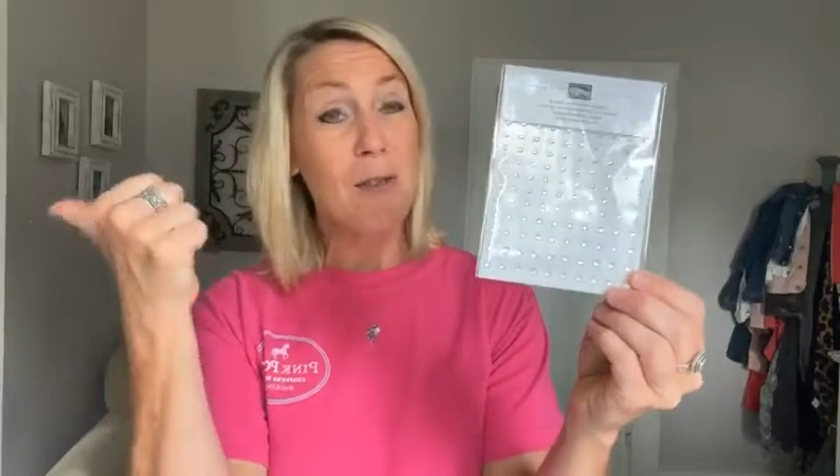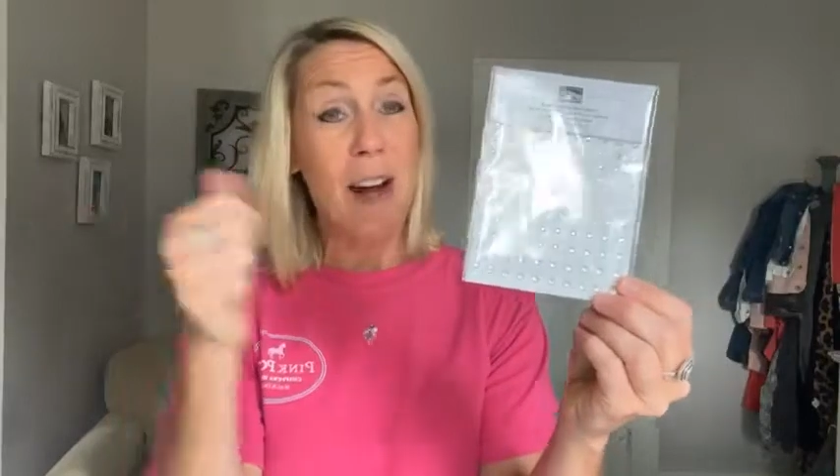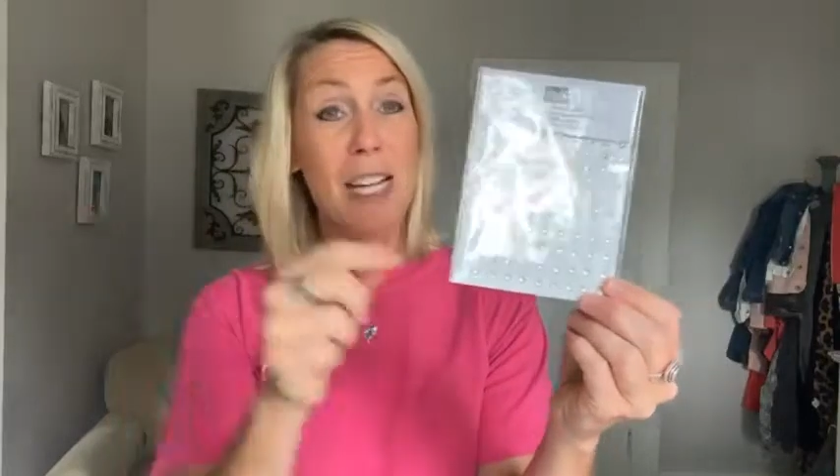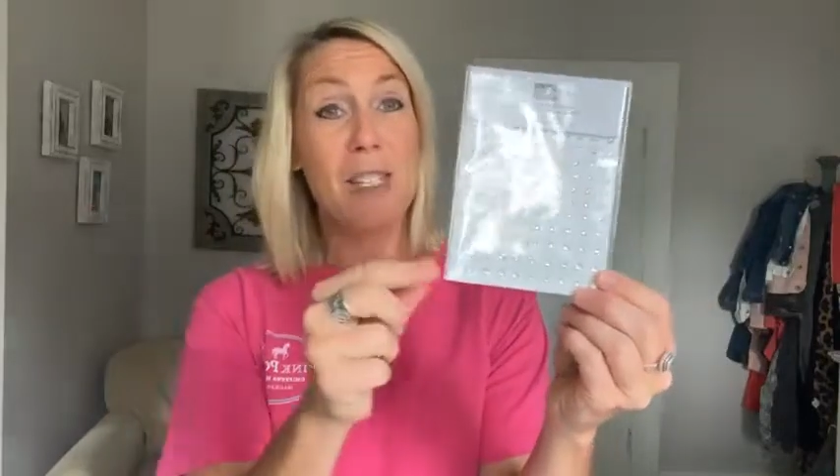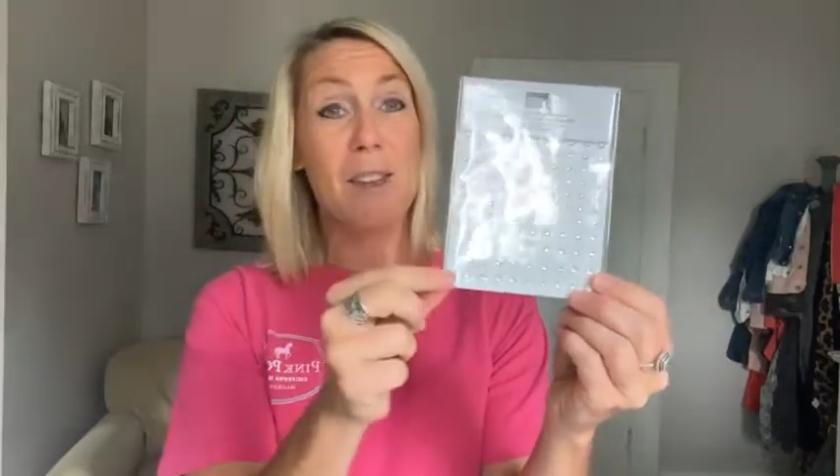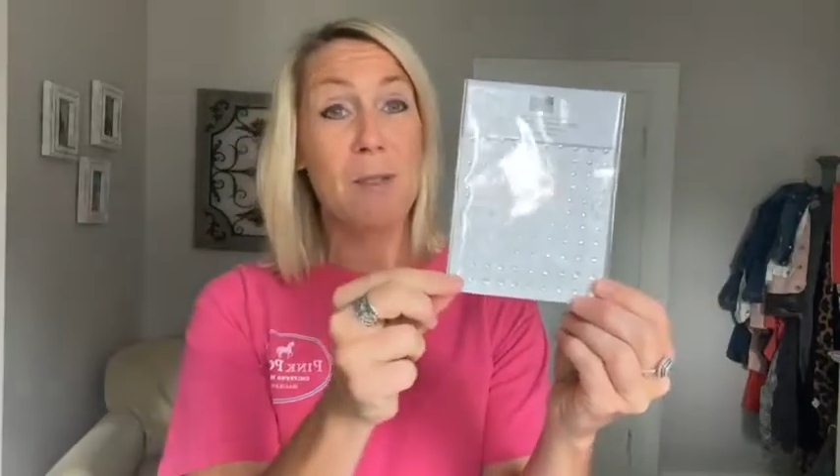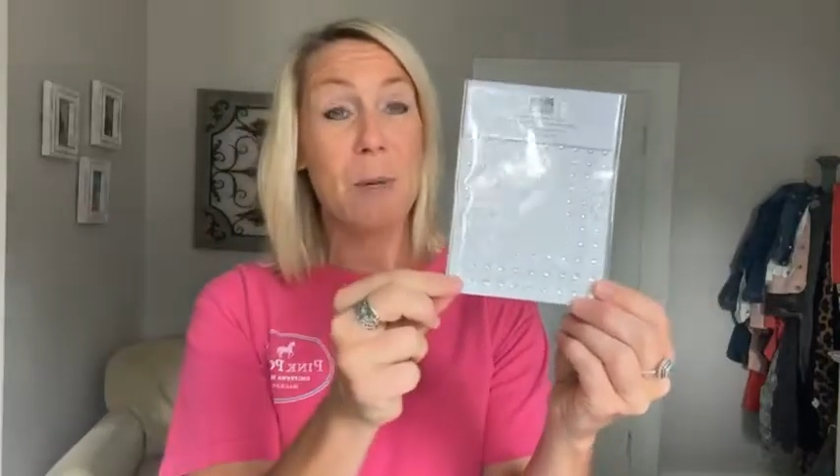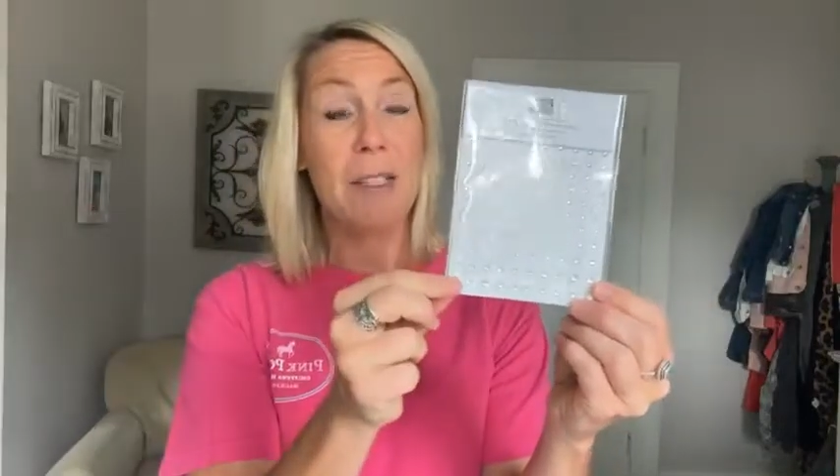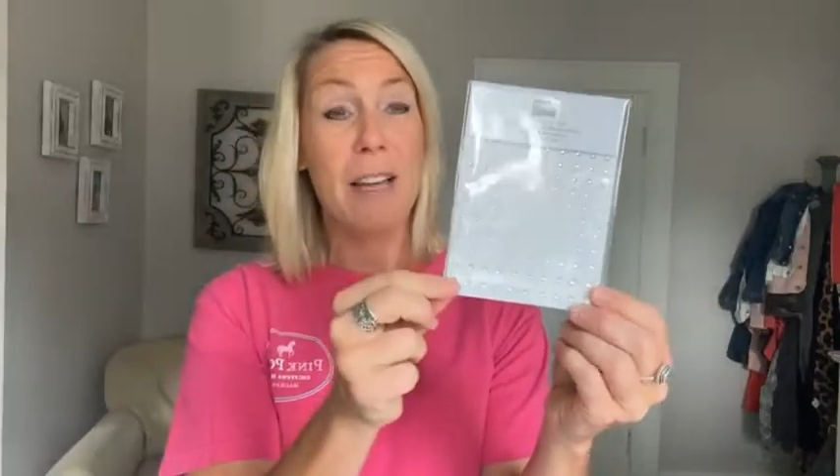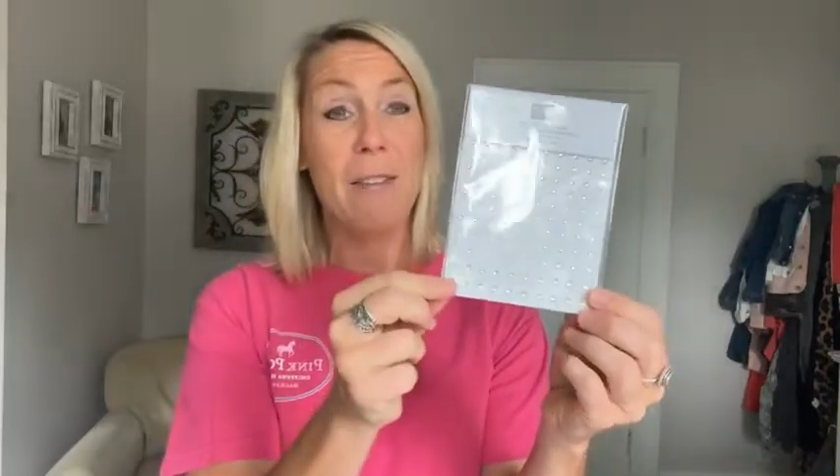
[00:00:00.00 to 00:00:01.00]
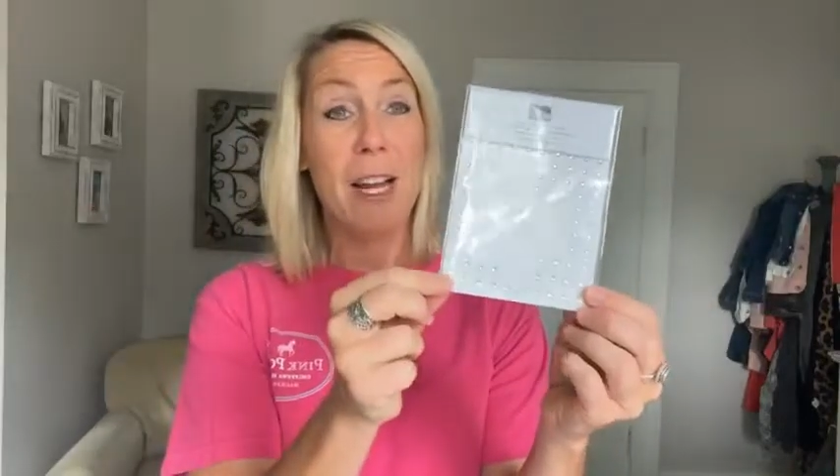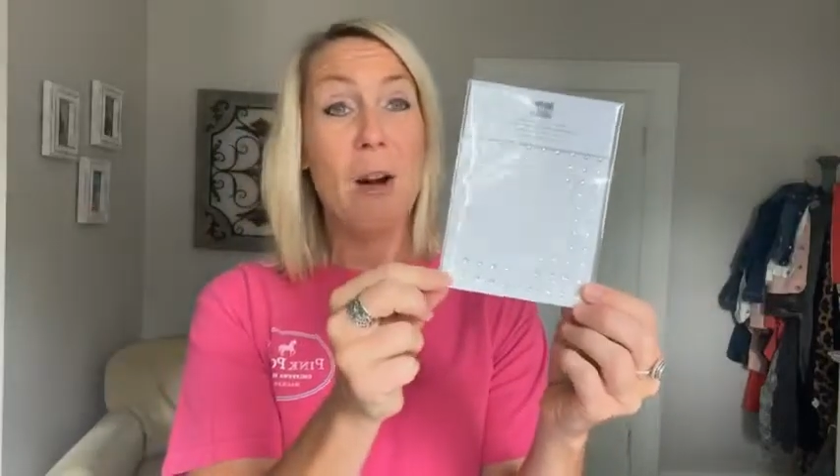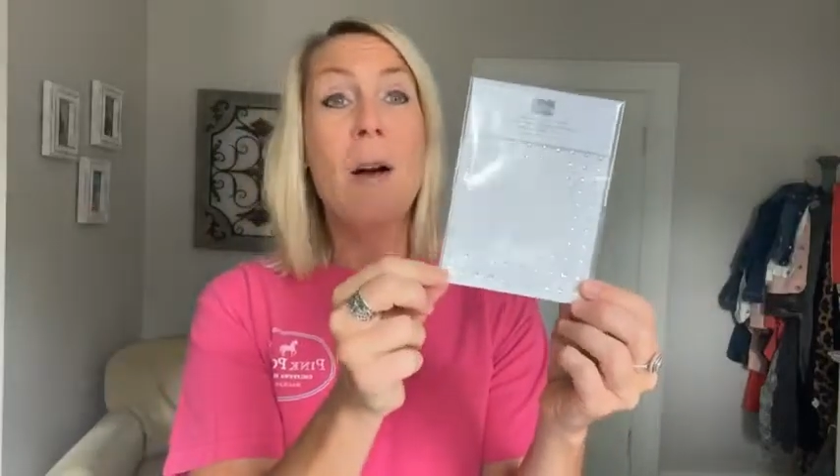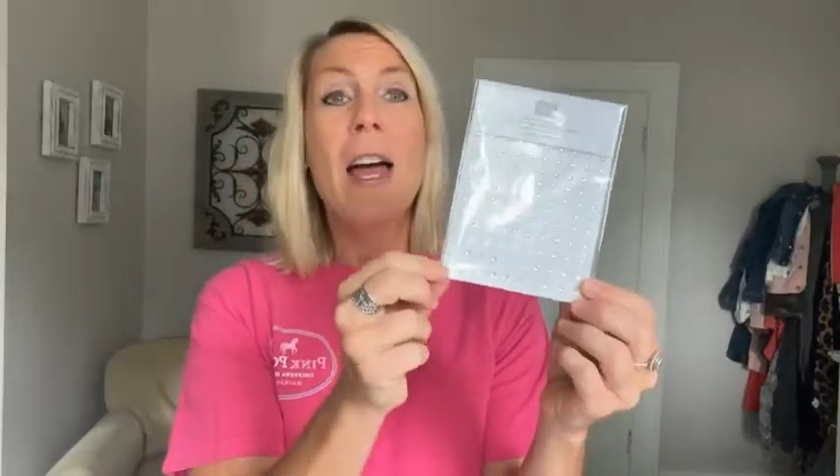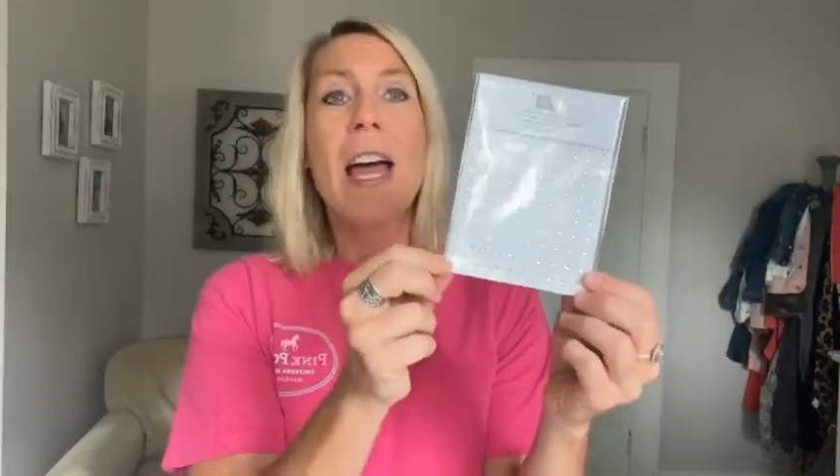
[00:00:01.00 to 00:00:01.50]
Friday's Facebook Live video,